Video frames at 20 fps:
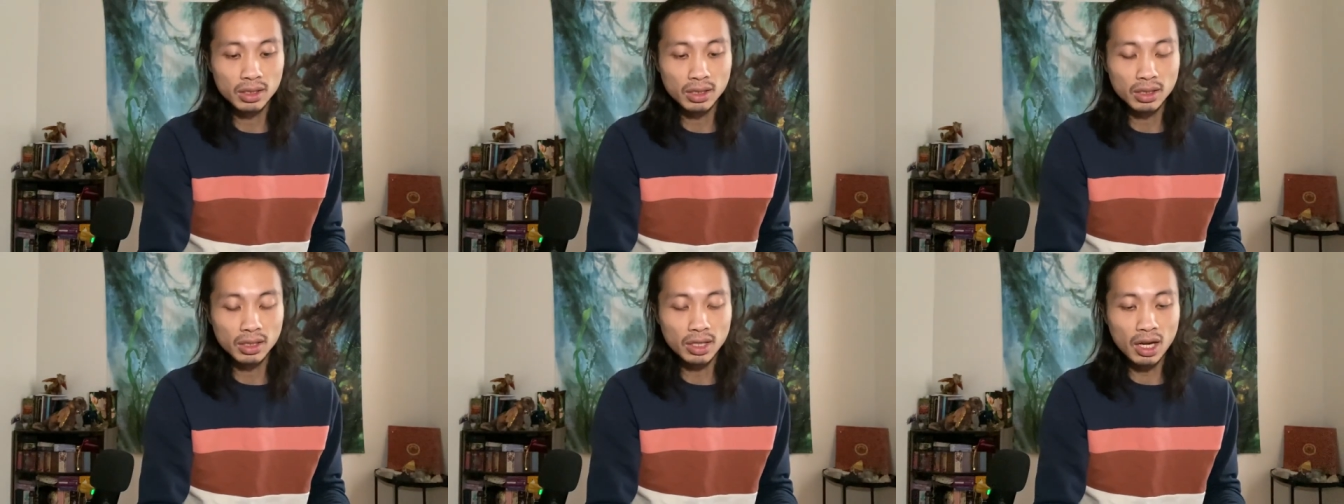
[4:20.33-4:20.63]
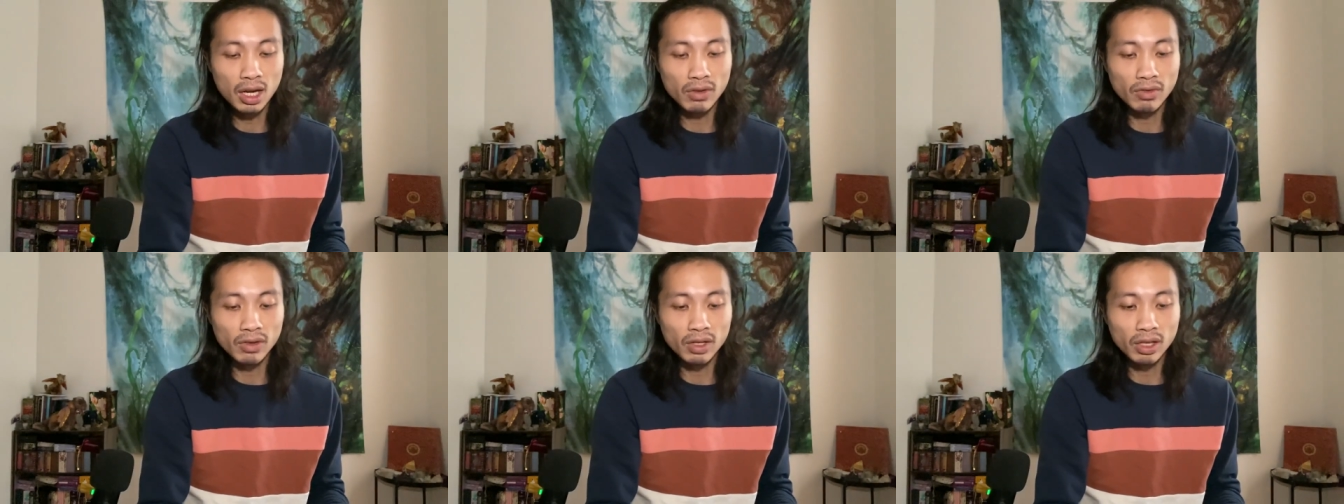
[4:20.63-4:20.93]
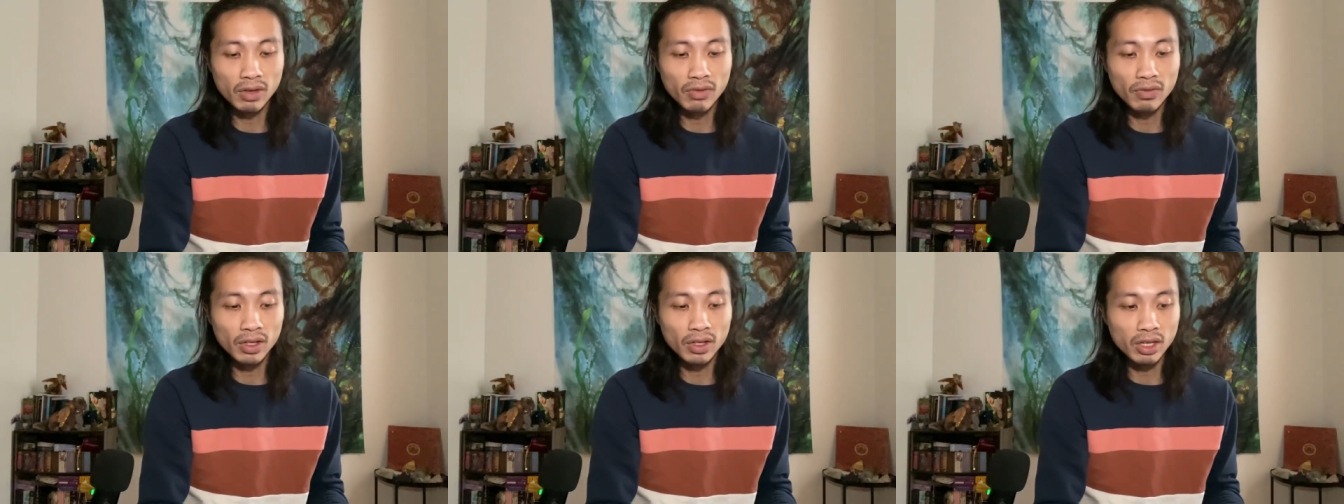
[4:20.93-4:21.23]
Yeah, I
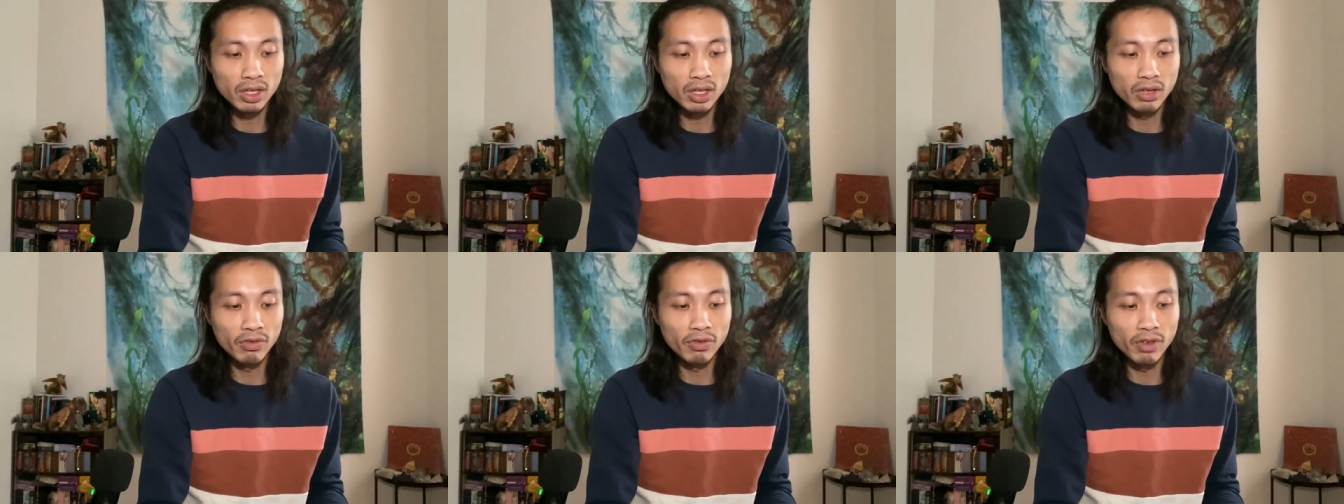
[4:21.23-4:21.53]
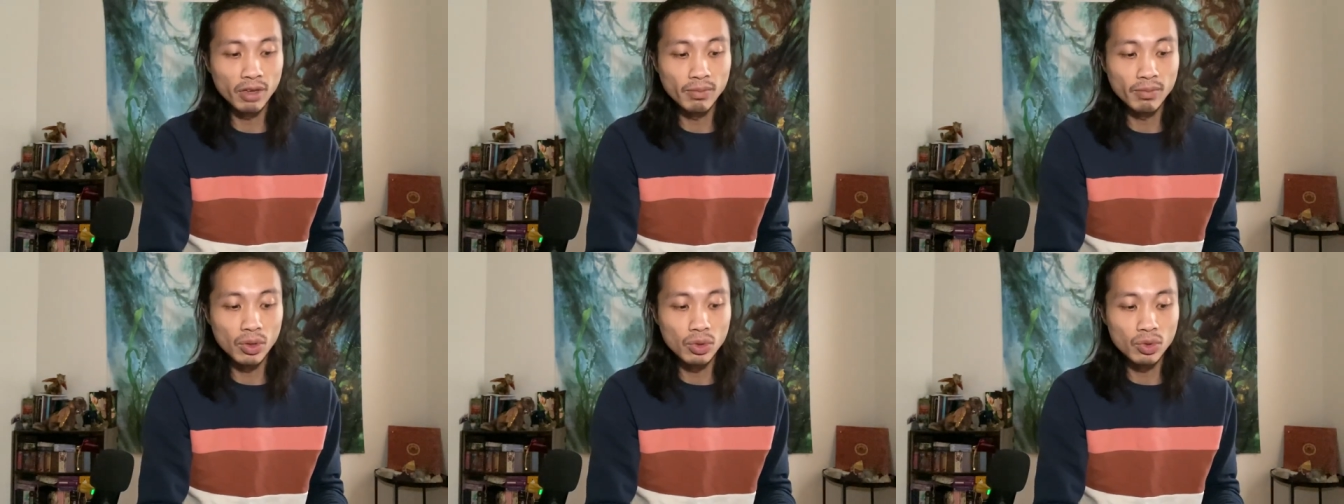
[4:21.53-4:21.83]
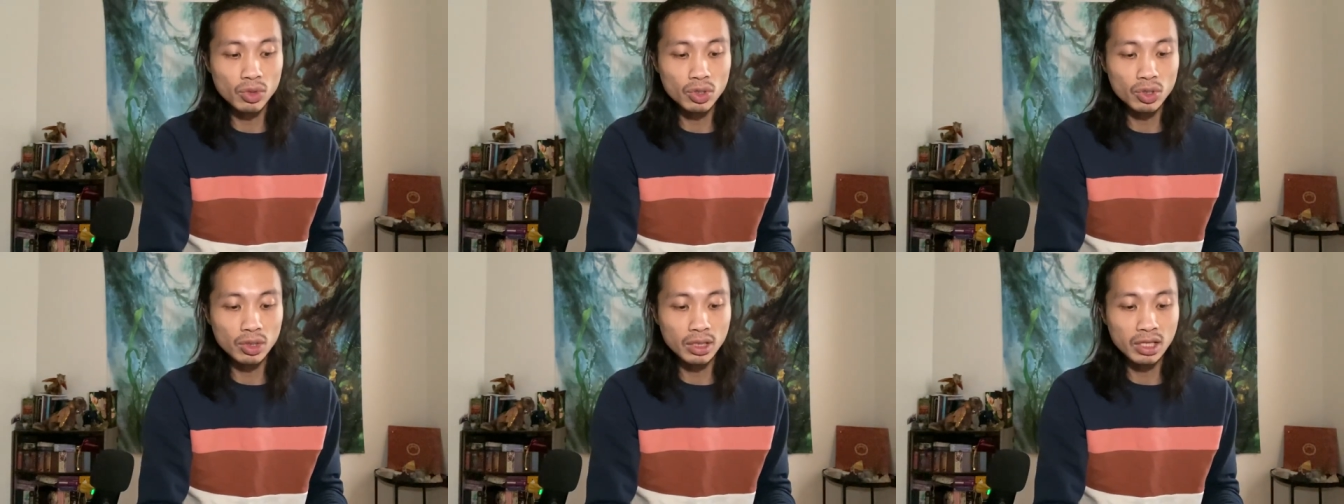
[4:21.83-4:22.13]
really feel like you've
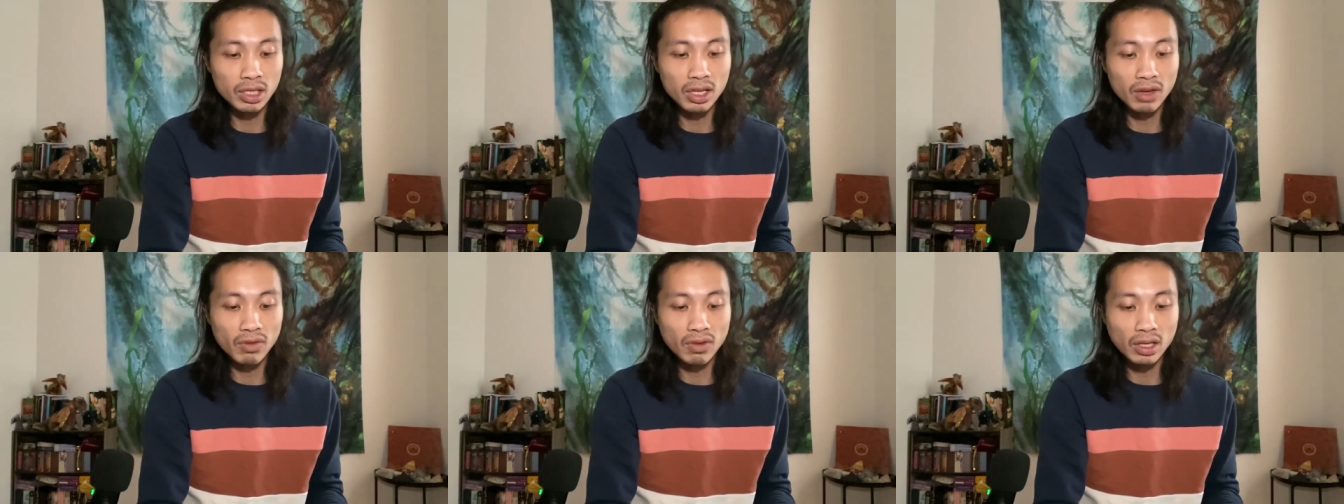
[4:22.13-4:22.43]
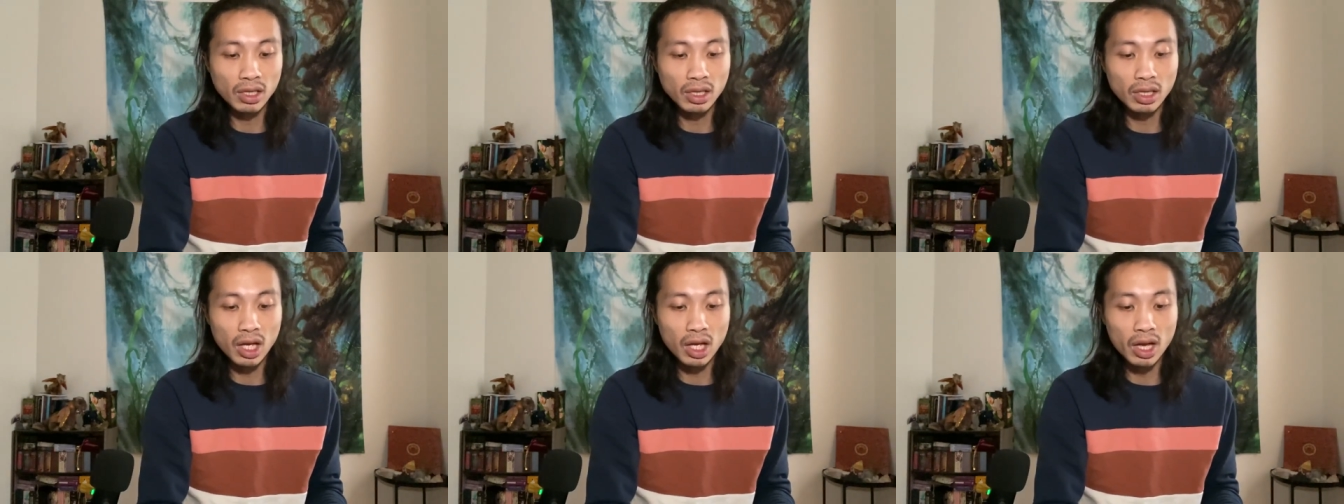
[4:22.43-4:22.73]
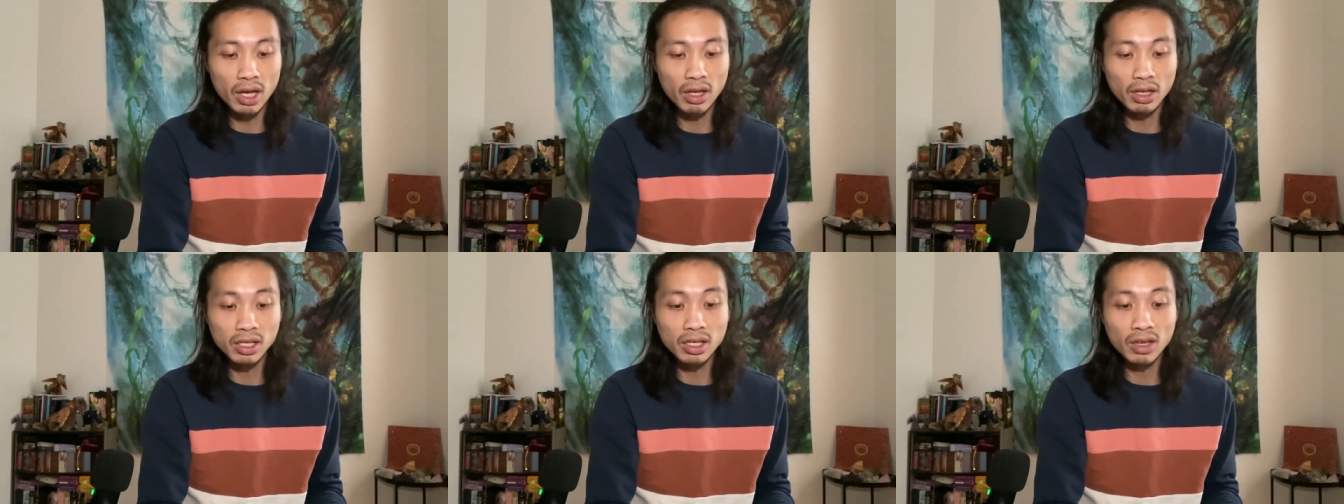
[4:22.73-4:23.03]
emotionally giving a
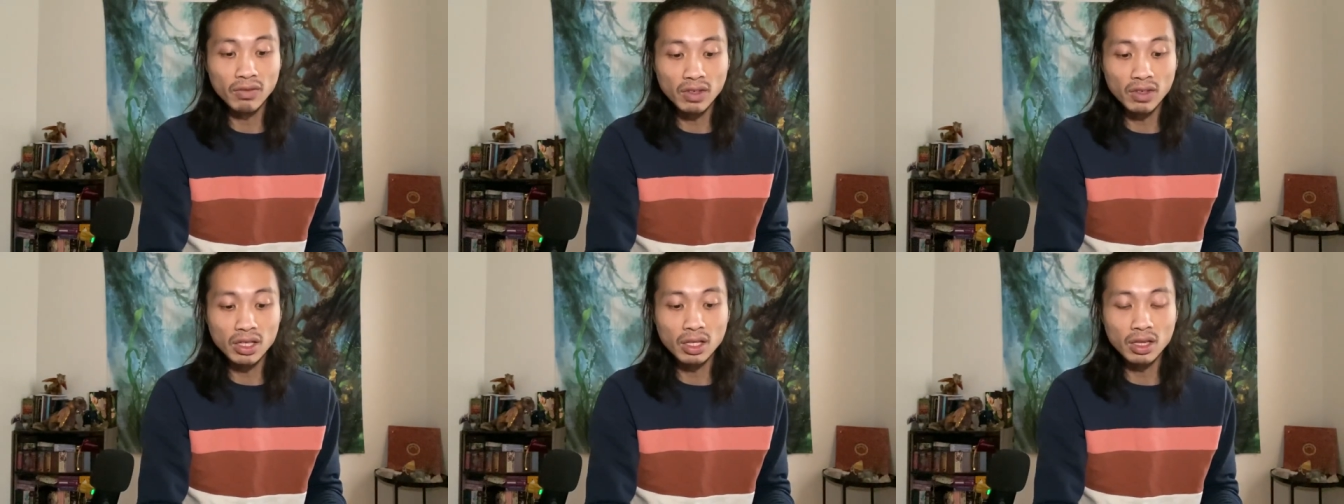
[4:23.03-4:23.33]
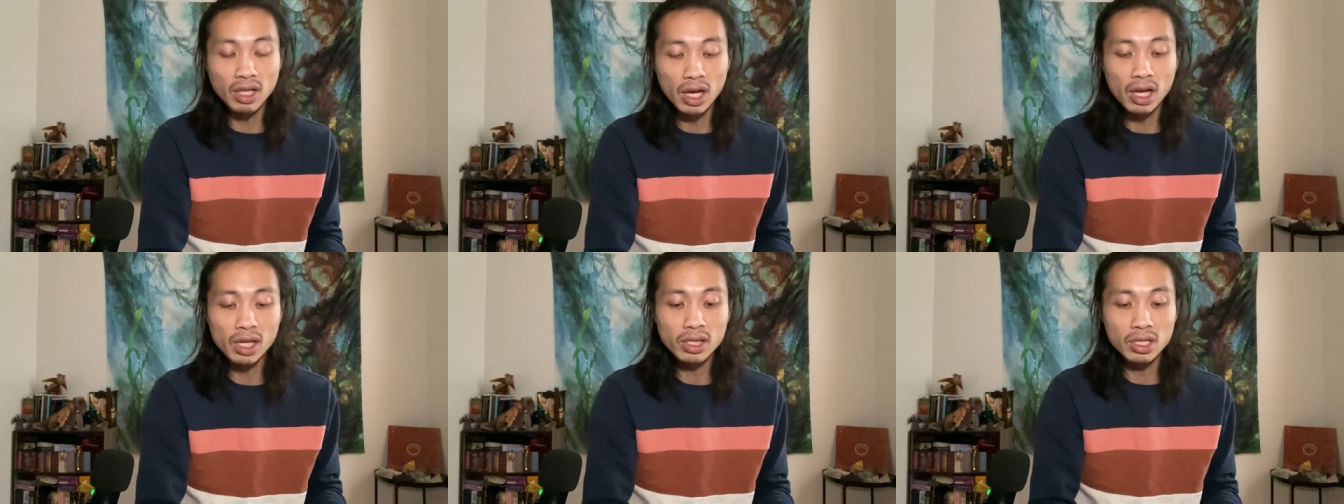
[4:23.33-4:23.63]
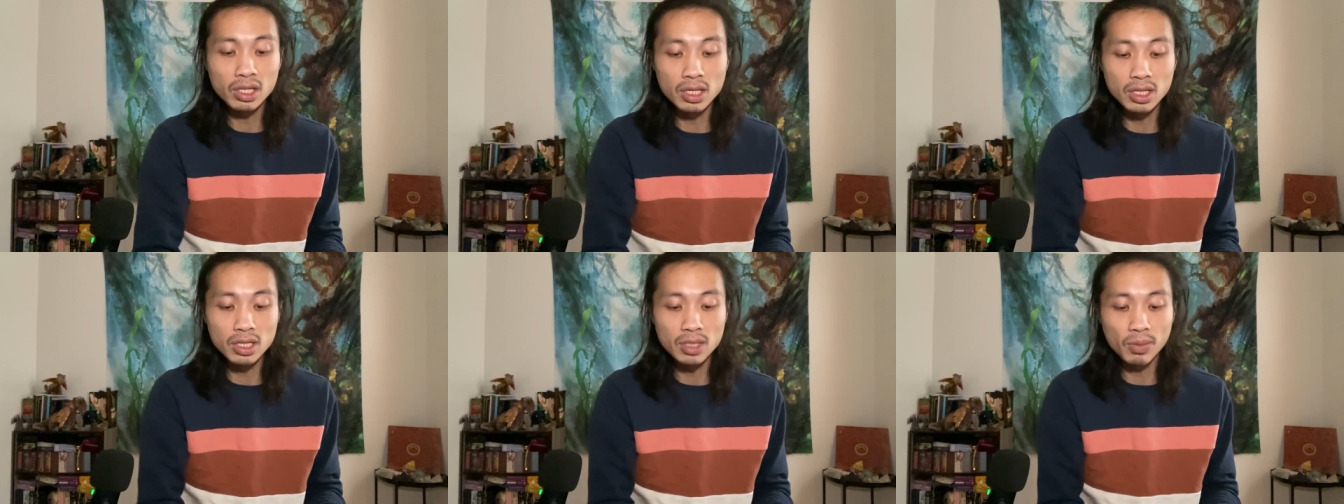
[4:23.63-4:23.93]
lot, given a lot
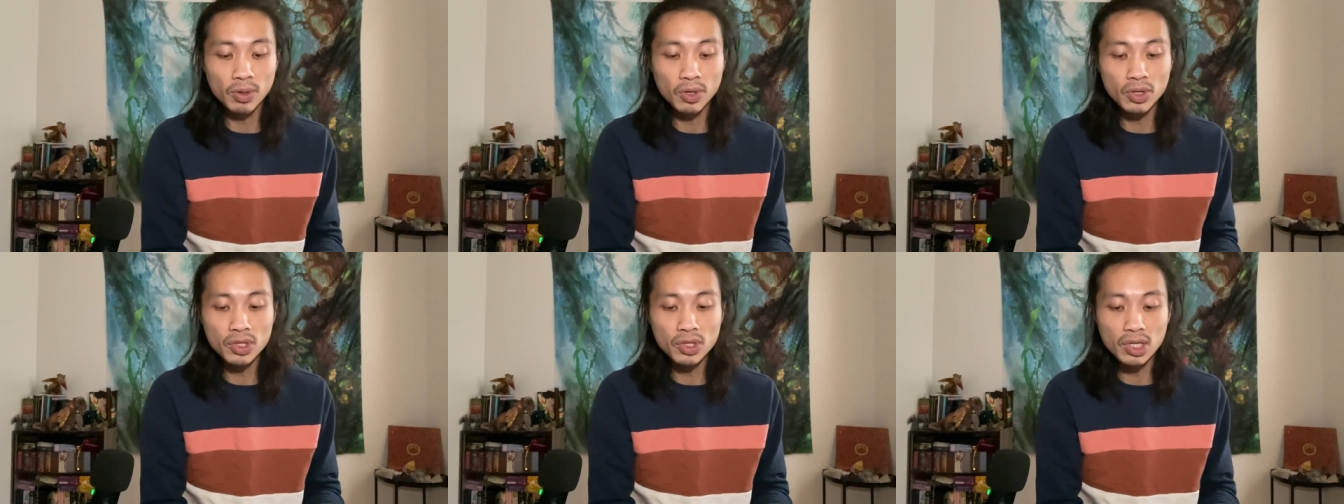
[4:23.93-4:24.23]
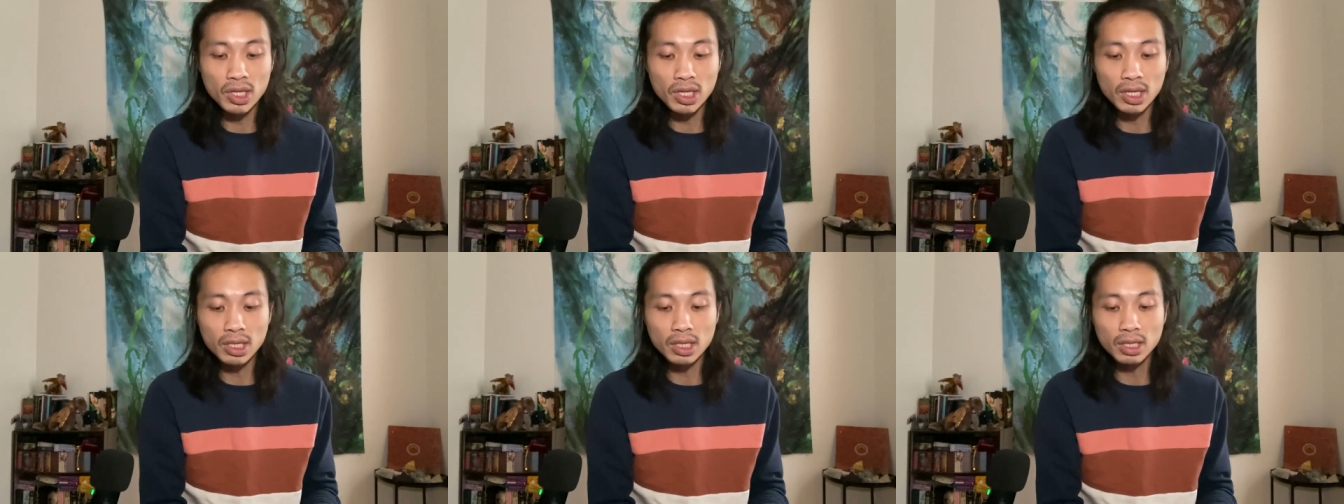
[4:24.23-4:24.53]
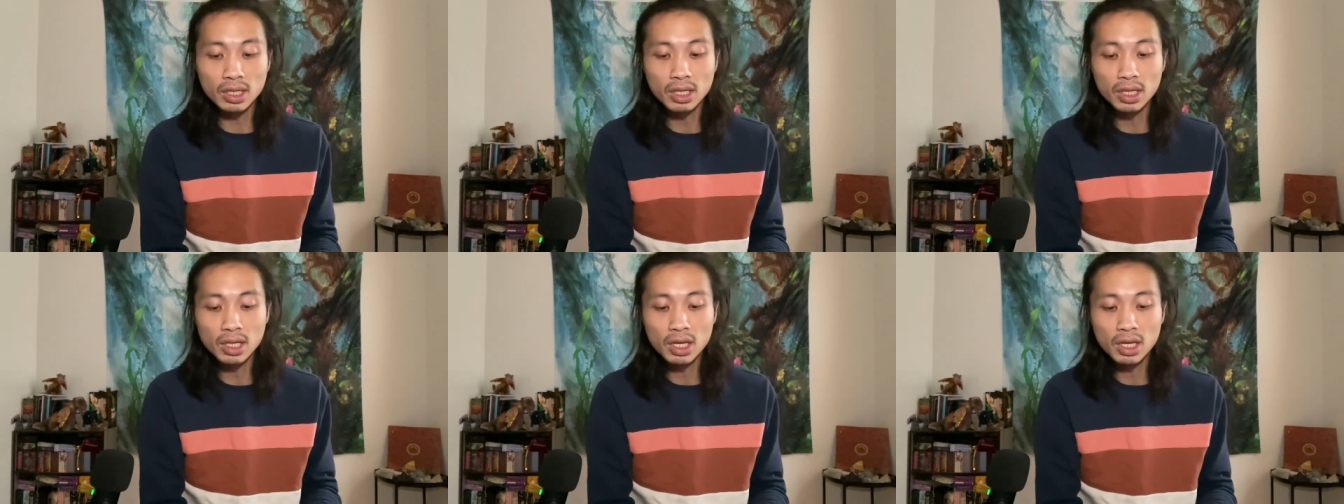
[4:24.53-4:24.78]
to this person.